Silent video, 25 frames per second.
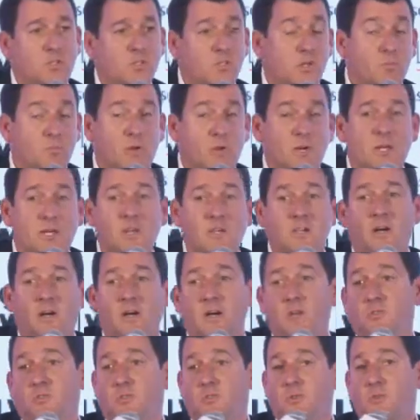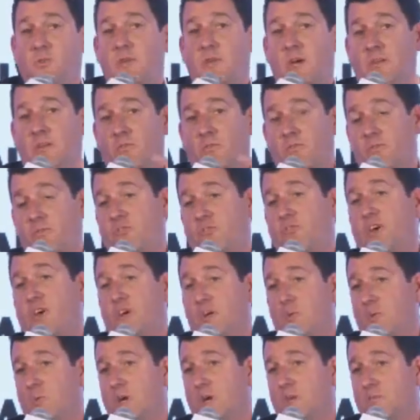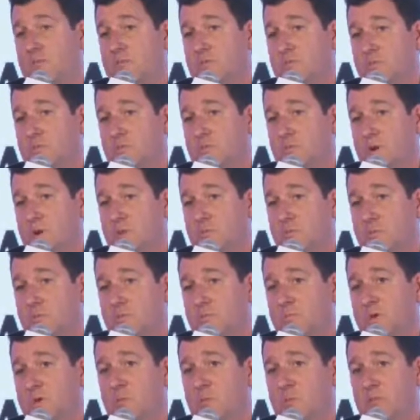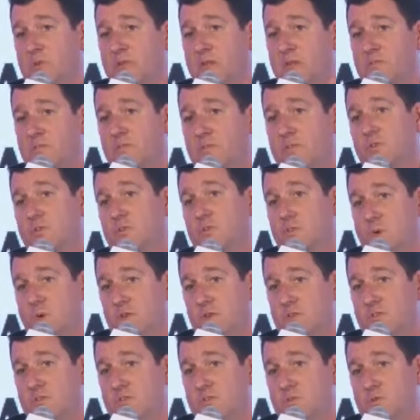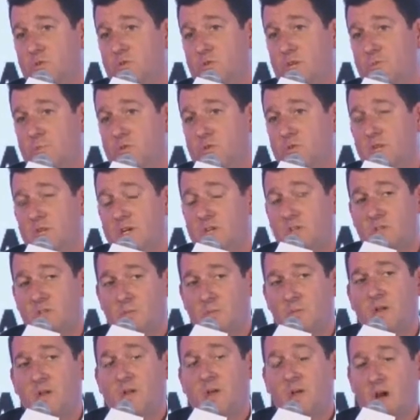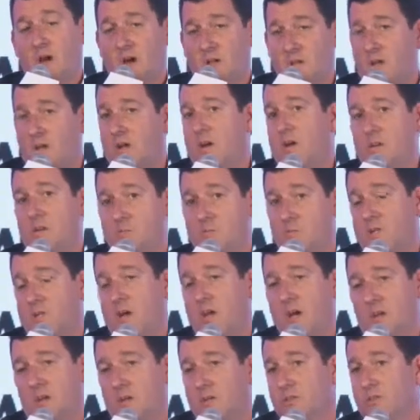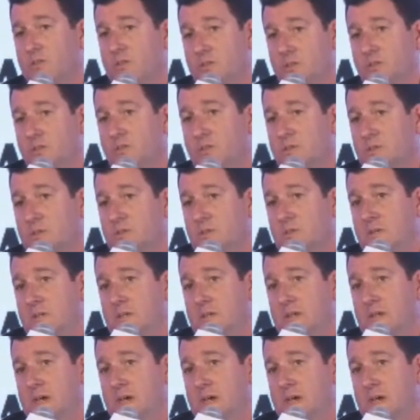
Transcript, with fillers: uh, because they recognized through that second wave of disruption, mobile, that first wave of disruption, desktop, a lot of them were laggards.